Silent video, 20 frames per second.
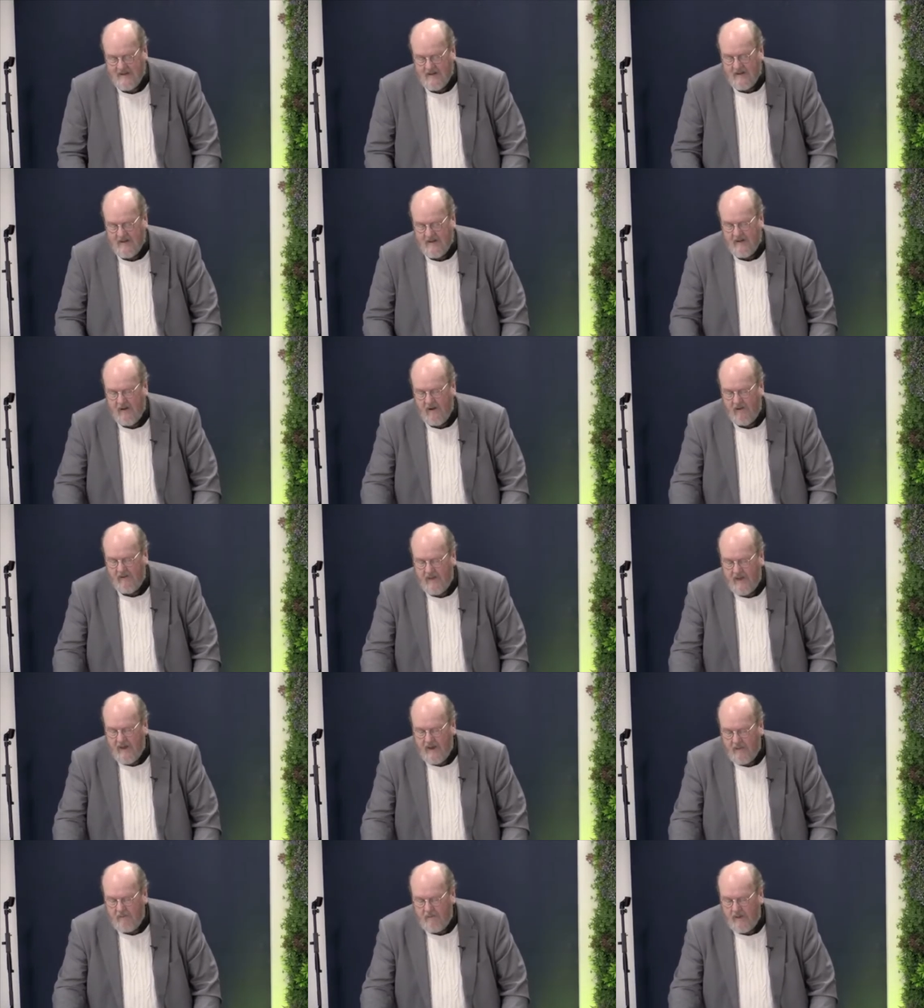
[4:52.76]
You know, the
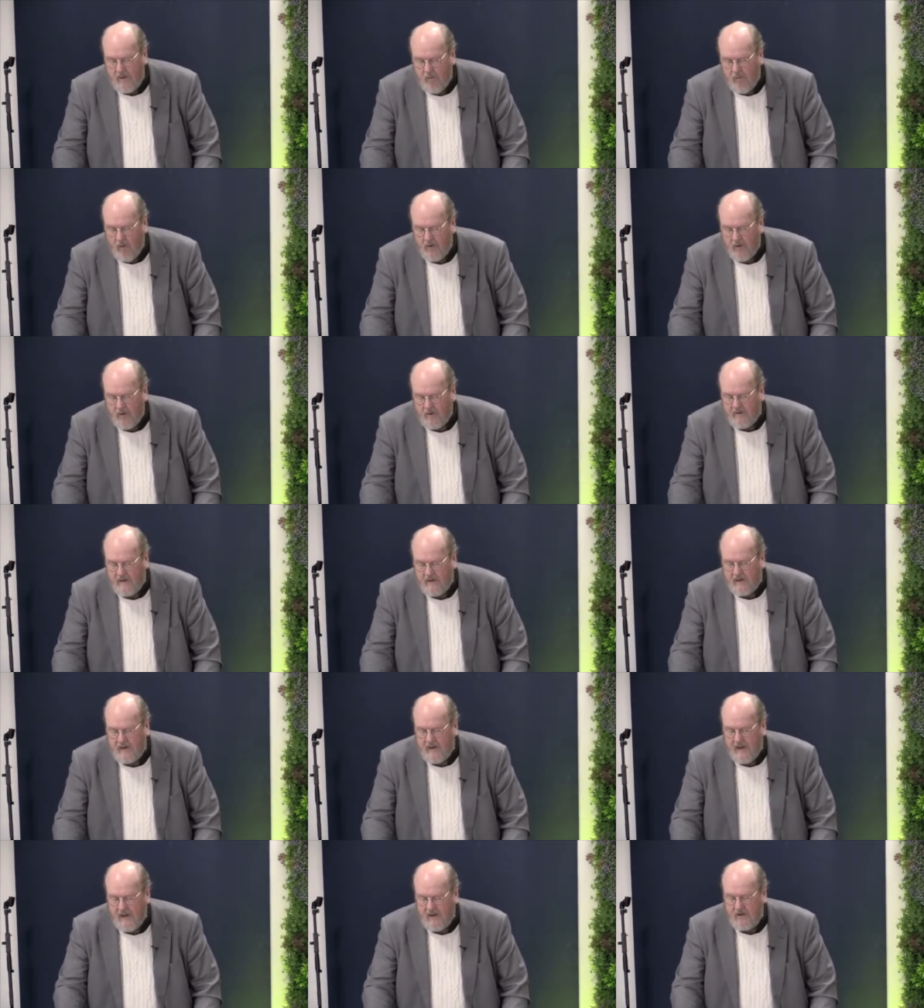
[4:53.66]
enemy wants to
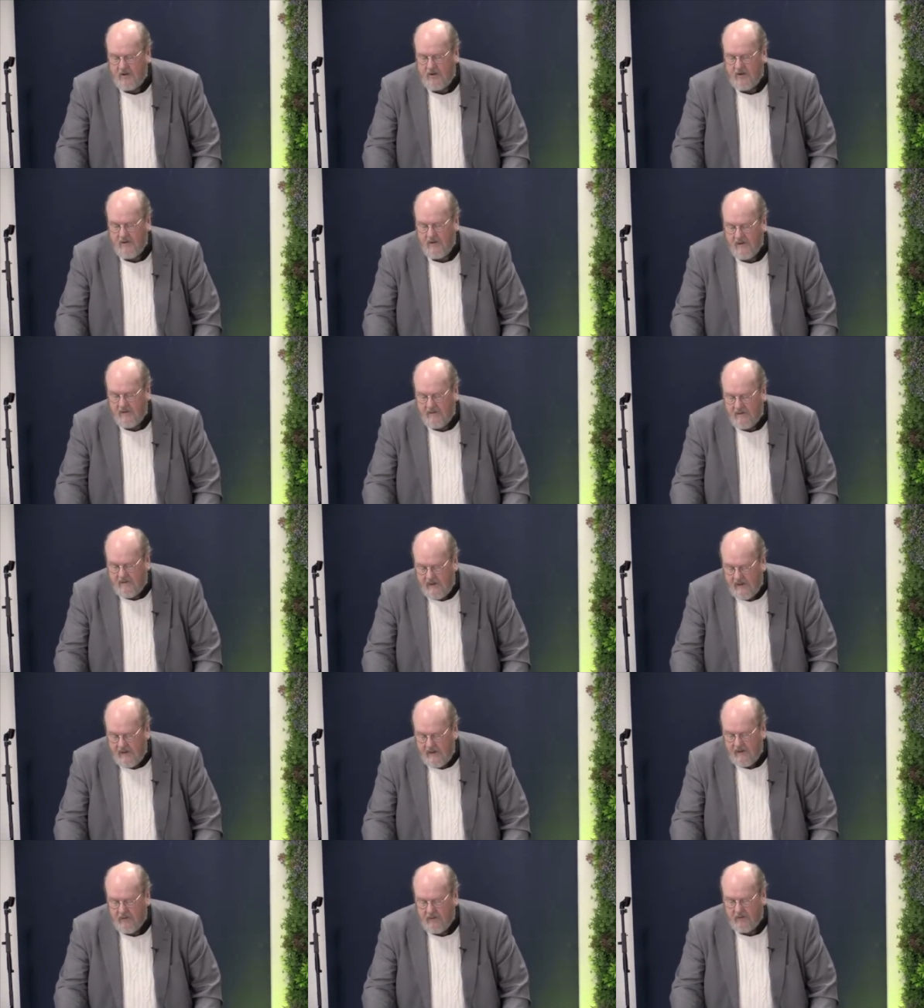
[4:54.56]
get you to
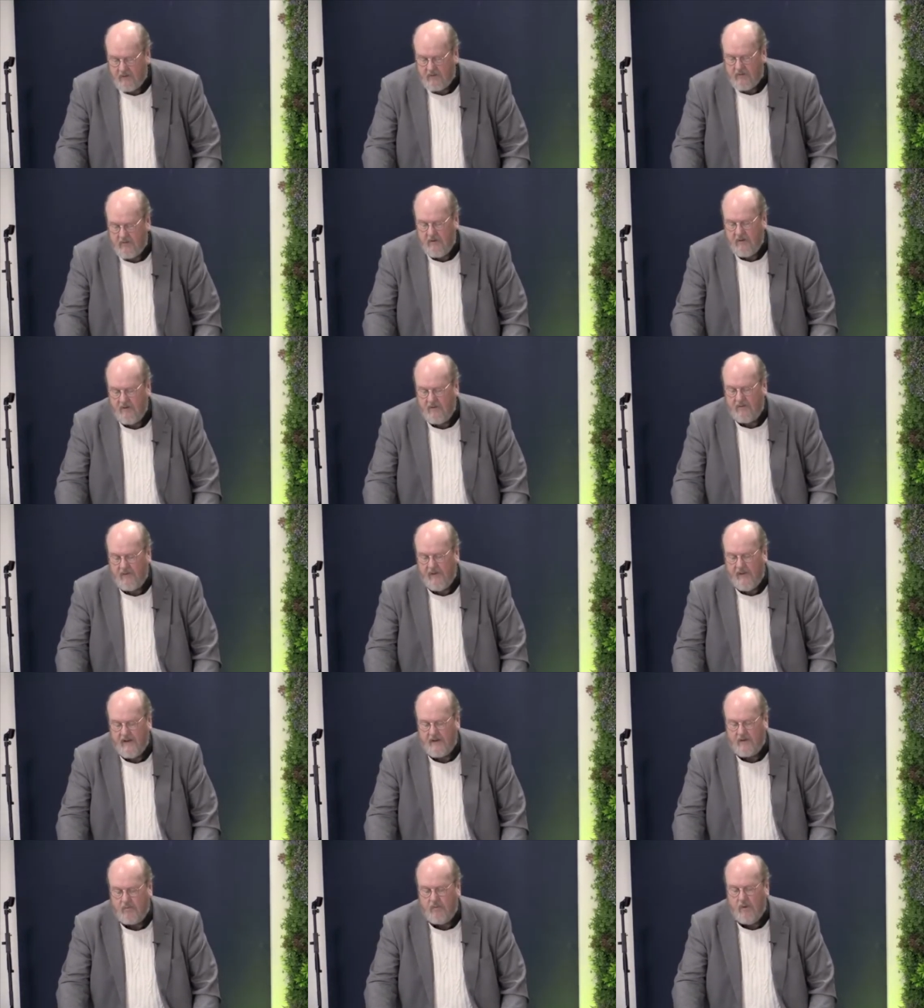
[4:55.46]
deal through the
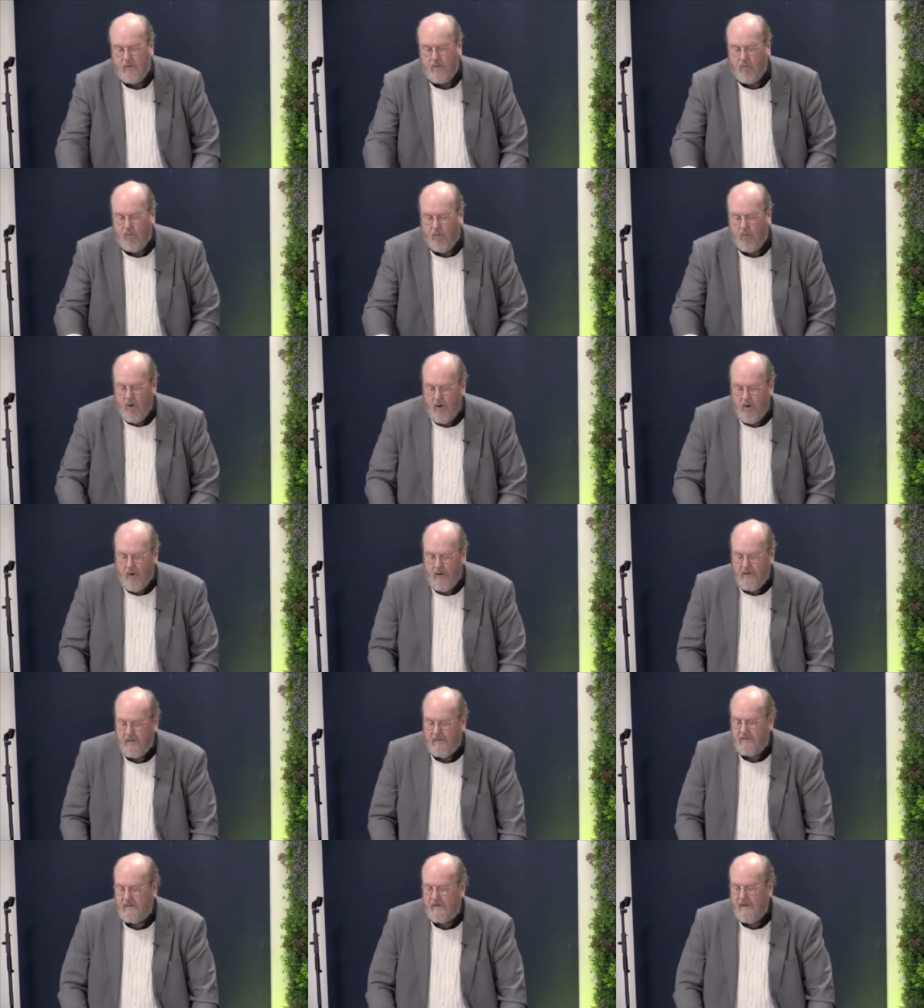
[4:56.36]
flesh with
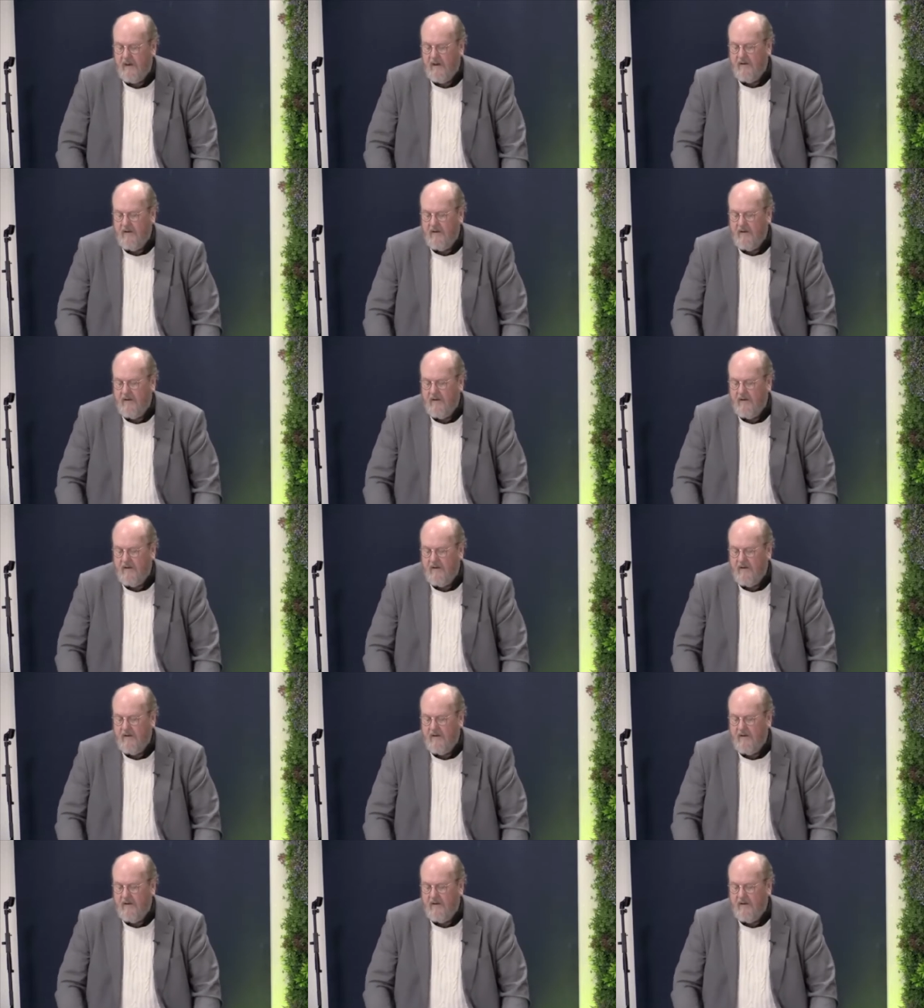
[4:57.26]
words